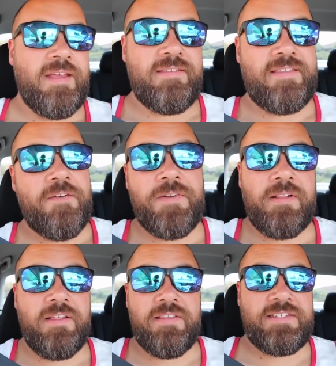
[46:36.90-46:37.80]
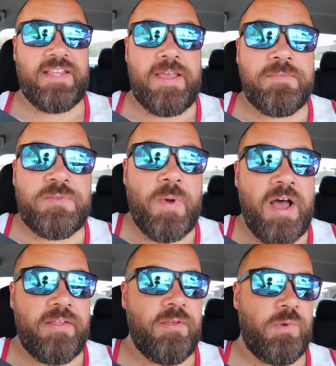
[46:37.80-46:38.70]
It's definitely the same
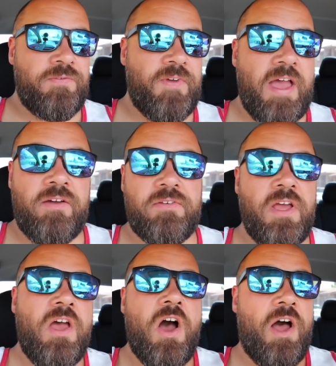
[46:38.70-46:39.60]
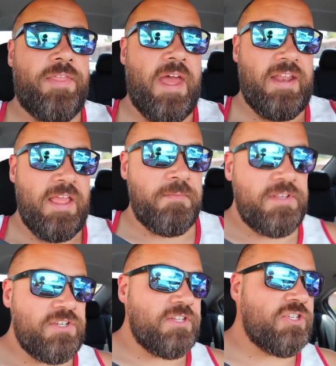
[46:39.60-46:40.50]
spot that we found on that
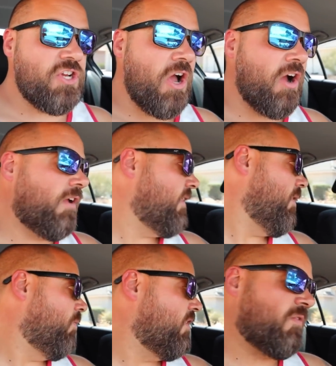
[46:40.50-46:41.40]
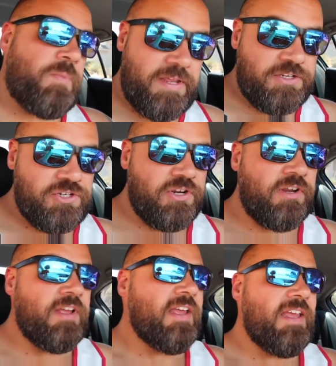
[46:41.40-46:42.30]
image in the jar and that weird picture.